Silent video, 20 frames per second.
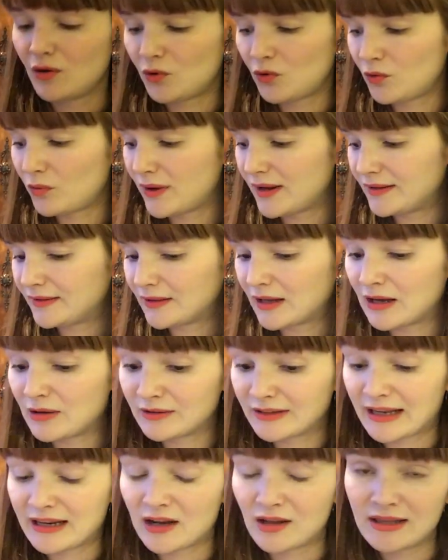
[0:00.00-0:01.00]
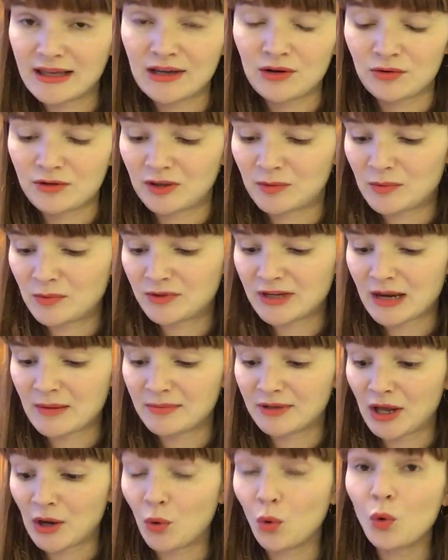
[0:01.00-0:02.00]
I'll link all these people down
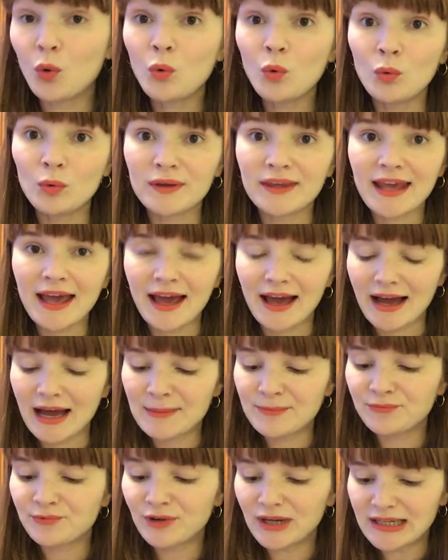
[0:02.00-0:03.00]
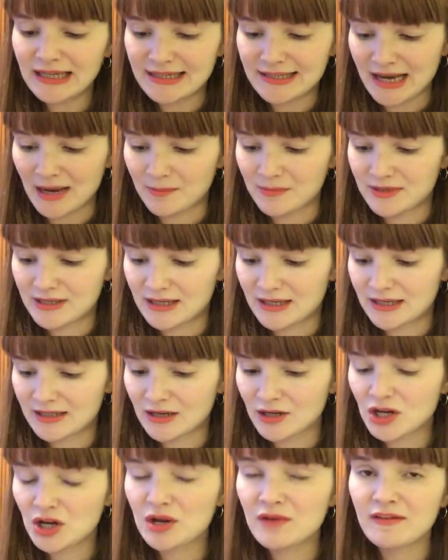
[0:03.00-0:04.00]
below. Oh yeah, I'm really tempted. I
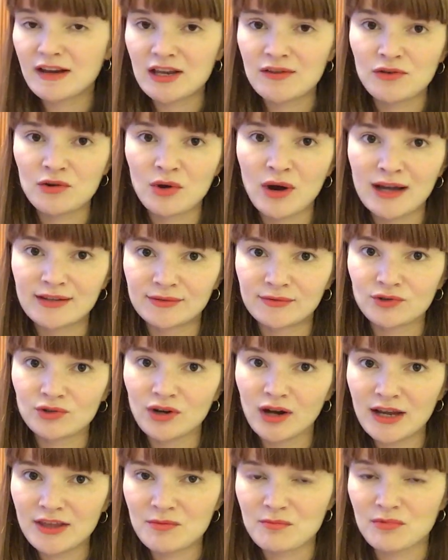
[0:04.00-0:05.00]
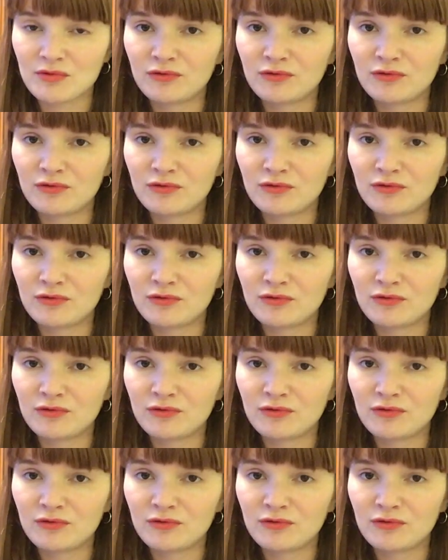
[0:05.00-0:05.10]
don't know if any of you guys have tried them